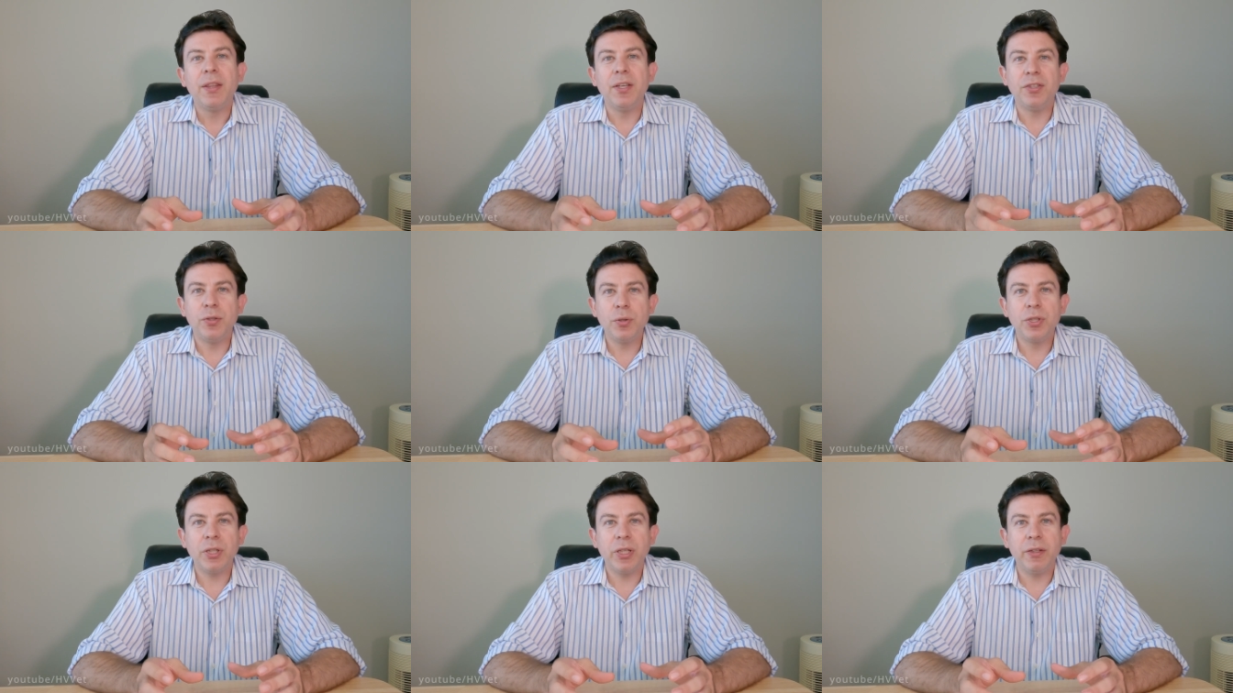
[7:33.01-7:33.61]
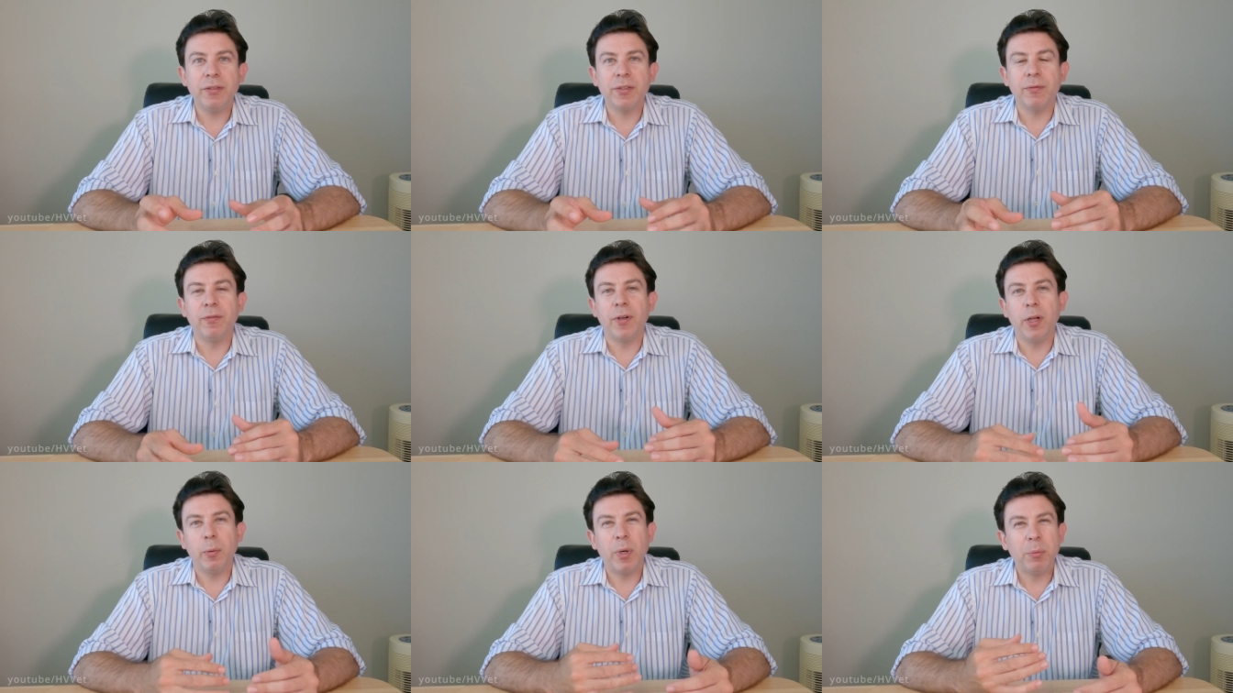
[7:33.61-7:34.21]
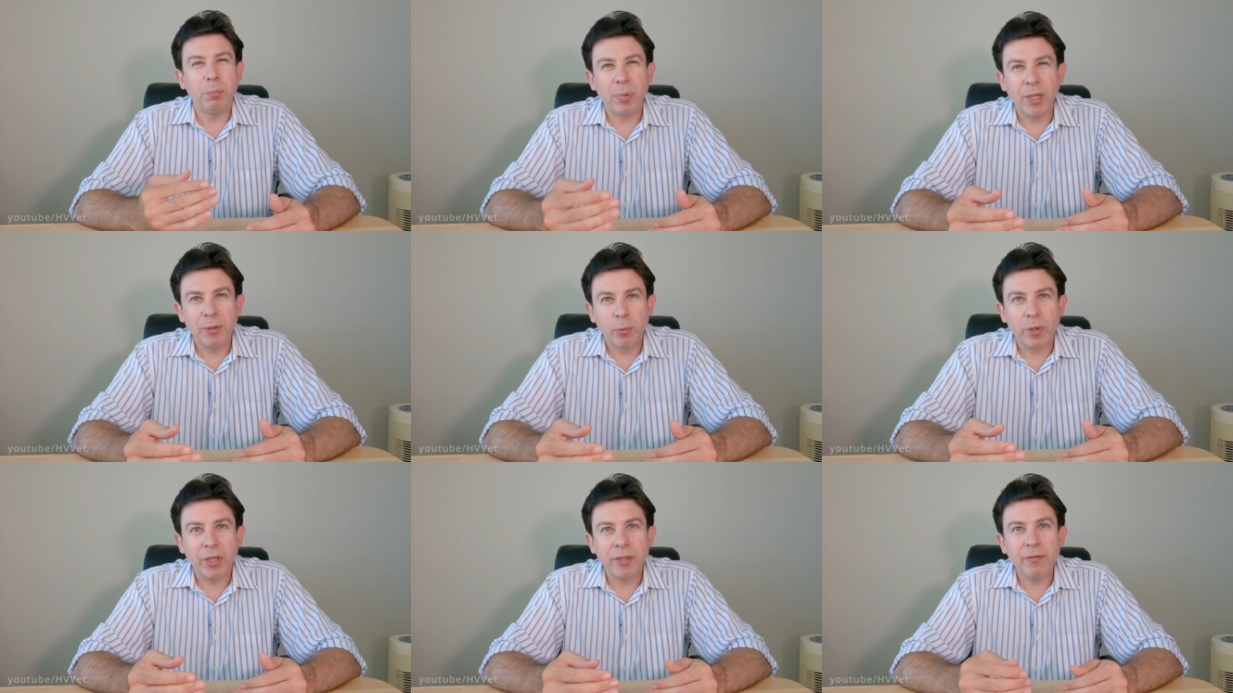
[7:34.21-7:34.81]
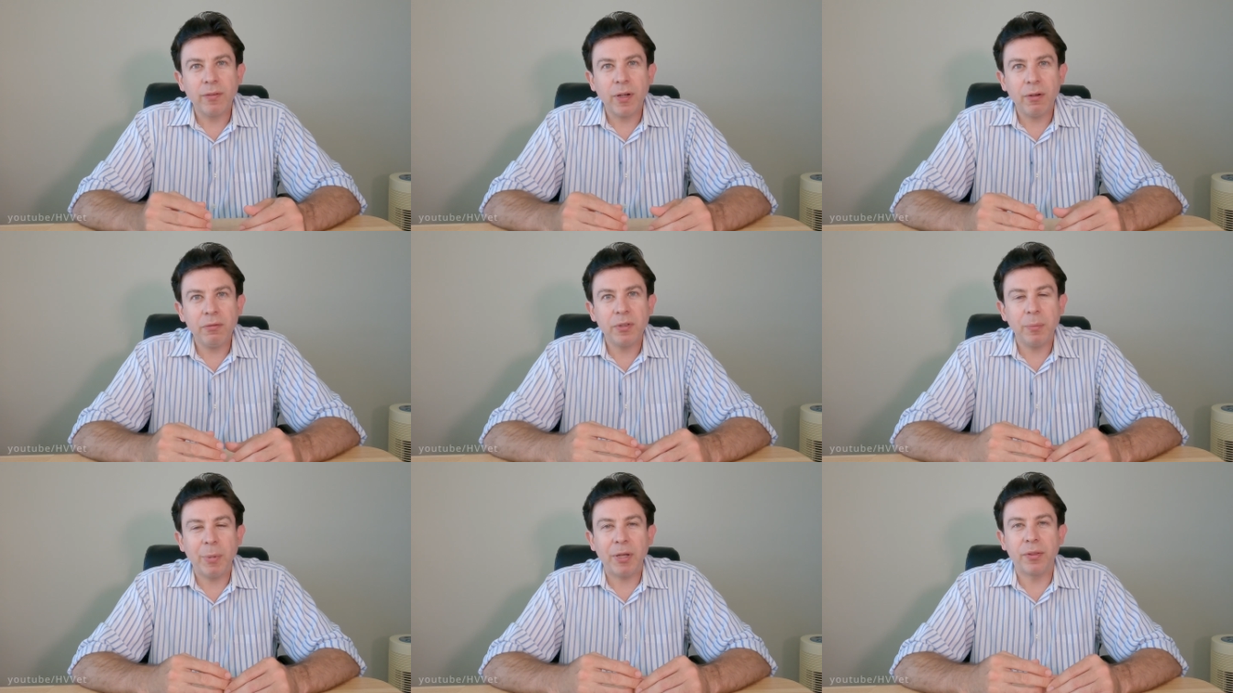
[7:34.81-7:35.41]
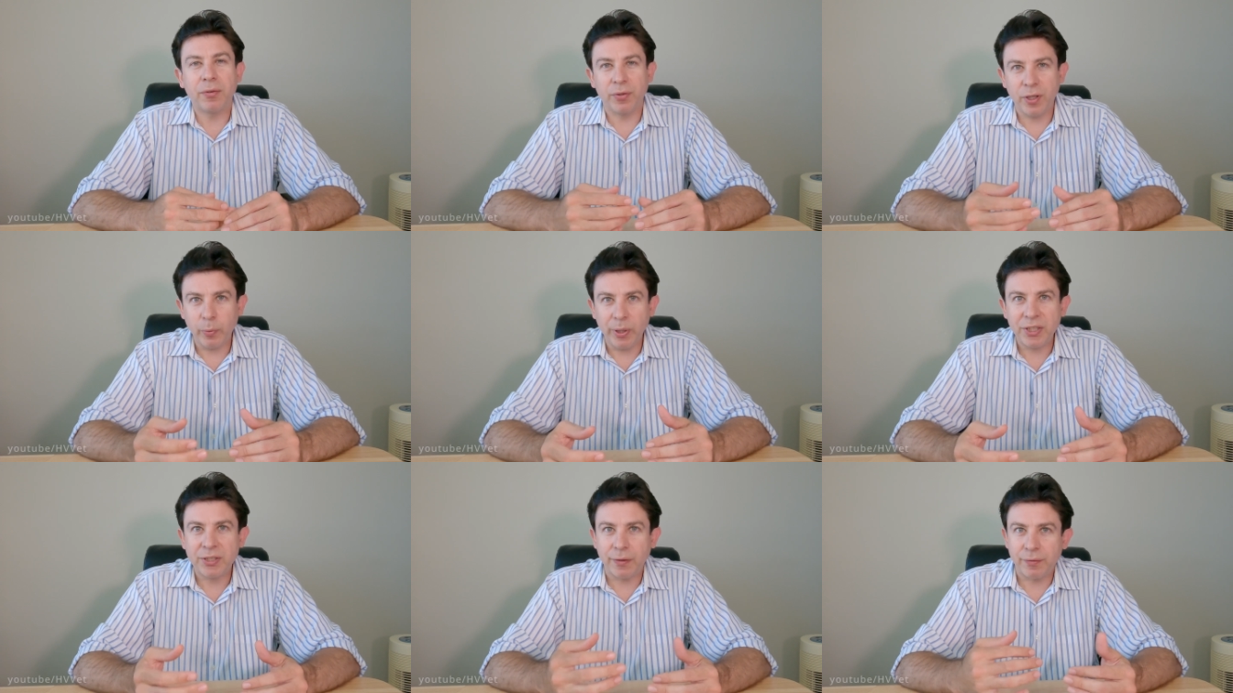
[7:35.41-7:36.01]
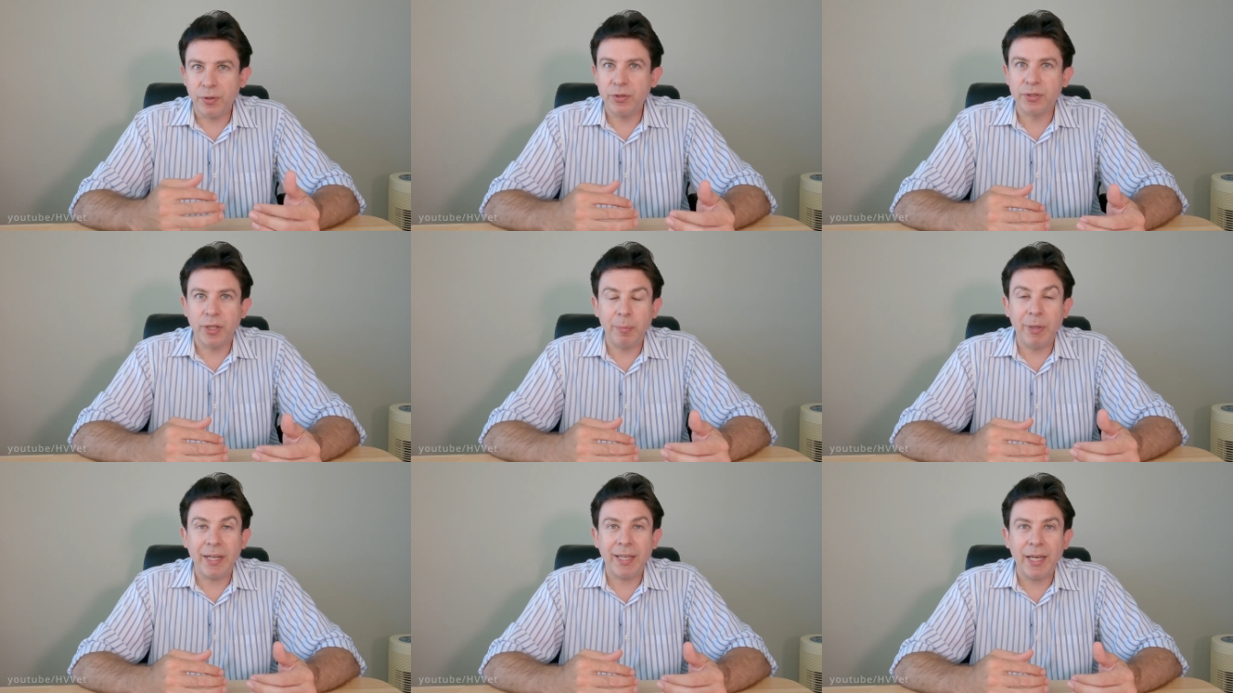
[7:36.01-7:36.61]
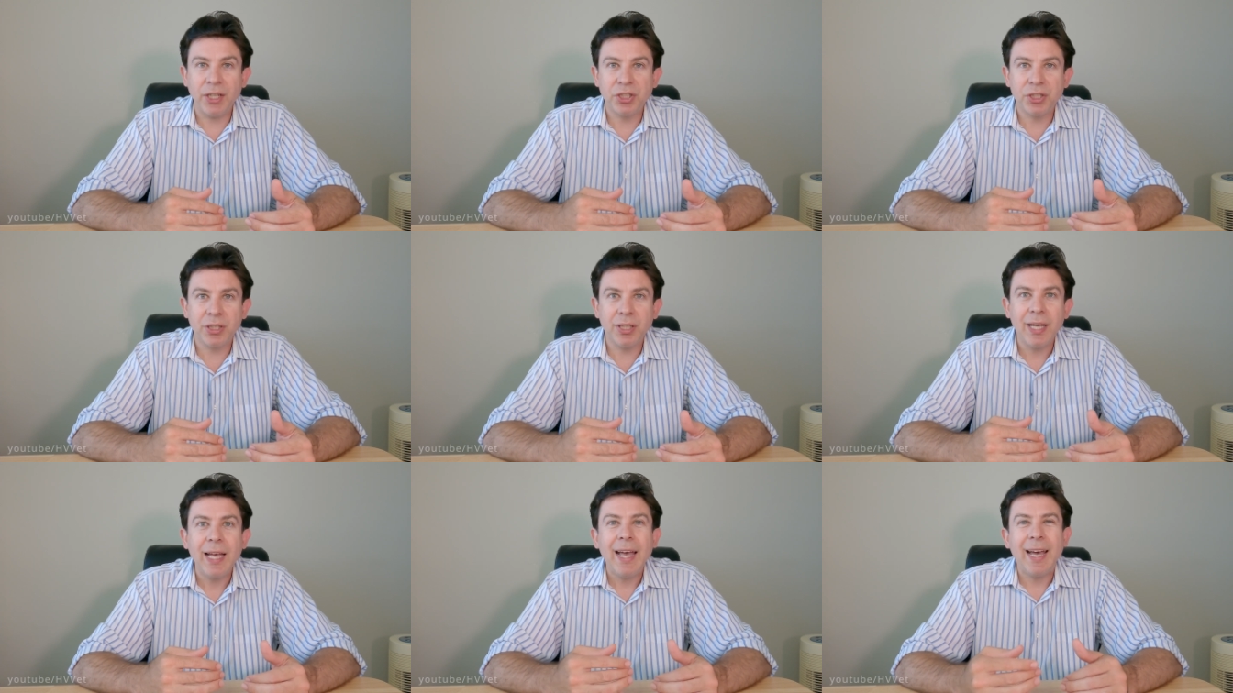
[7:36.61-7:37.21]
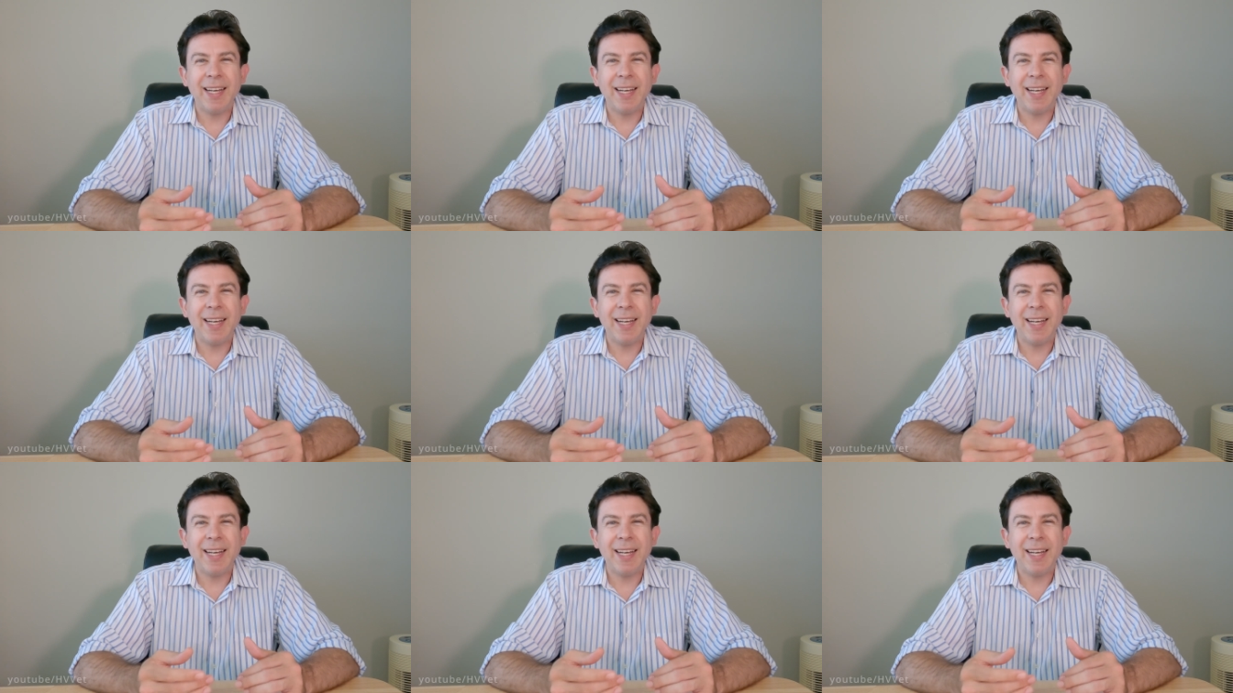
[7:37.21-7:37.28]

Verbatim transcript: there's usually some follow-up blood work involved about three weeks after you start medication,